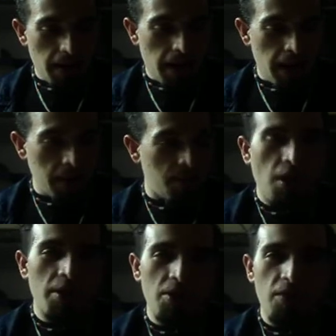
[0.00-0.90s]
and he
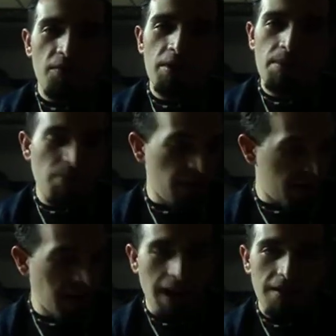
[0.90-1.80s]
brought it over, and he put
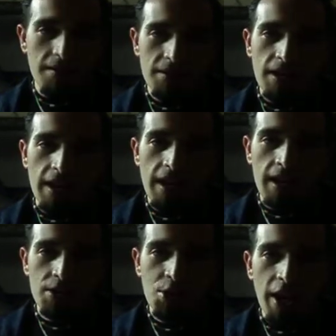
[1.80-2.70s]
it down, set it
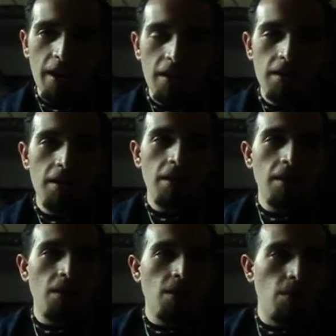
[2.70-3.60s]
on a chair.
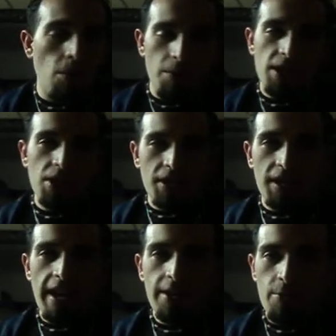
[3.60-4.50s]
Well, when he took his
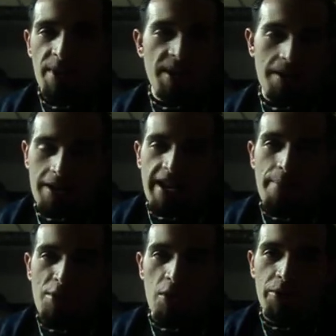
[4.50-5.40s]
hand away, it
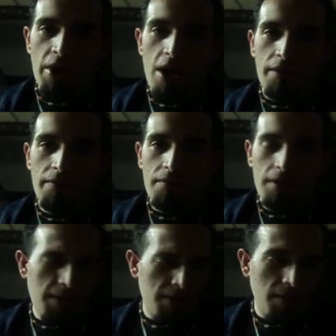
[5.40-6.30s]
kept going off.
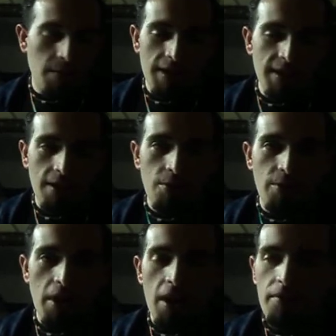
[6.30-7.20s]
He's like, "Why is that
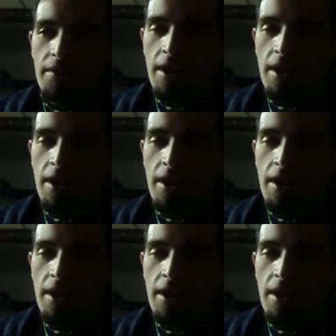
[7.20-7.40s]
going off?"